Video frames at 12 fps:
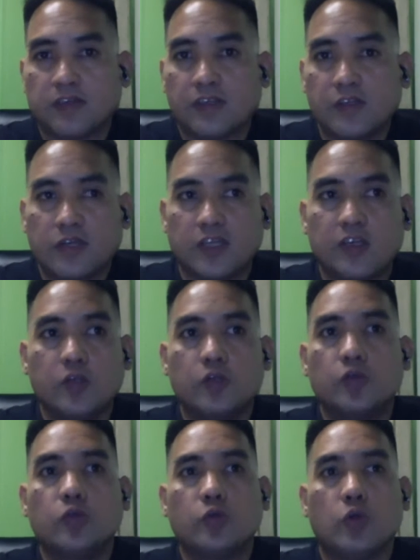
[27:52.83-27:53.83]
You can
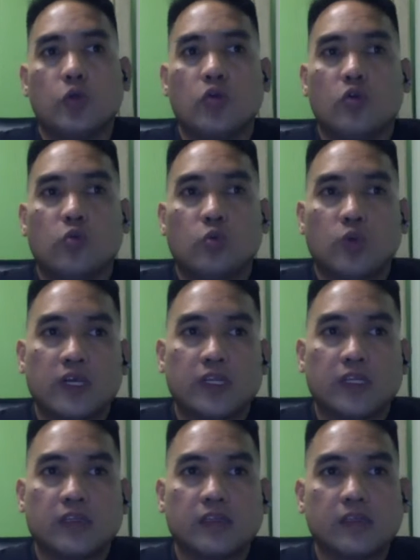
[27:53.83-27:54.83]
do what,
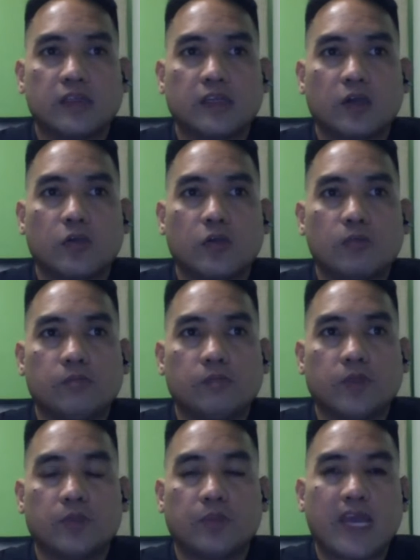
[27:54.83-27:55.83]
the
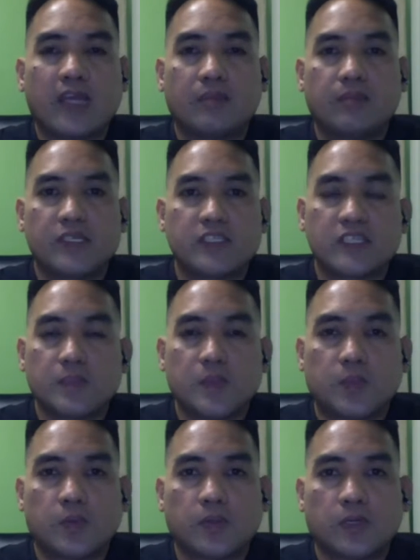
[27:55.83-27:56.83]
bad business
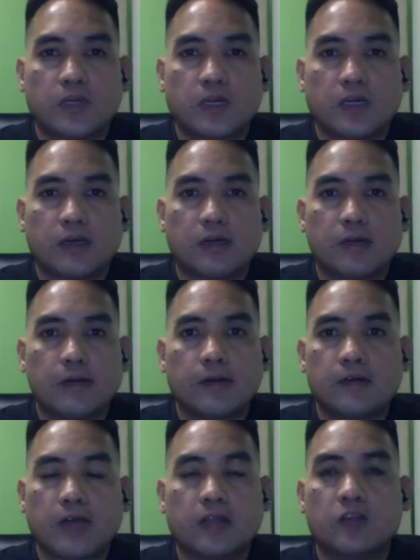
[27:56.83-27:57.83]
people are
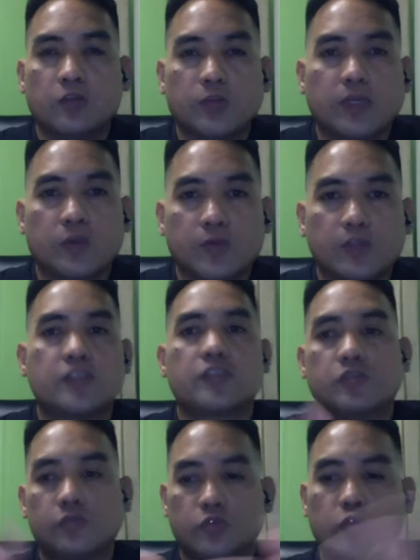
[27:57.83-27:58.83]
not doing, which is
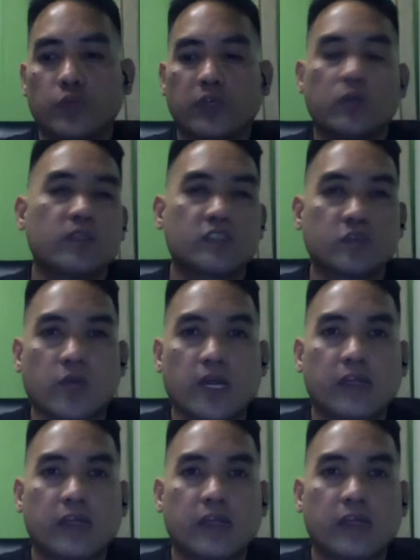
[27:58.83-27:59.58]
doing what's right.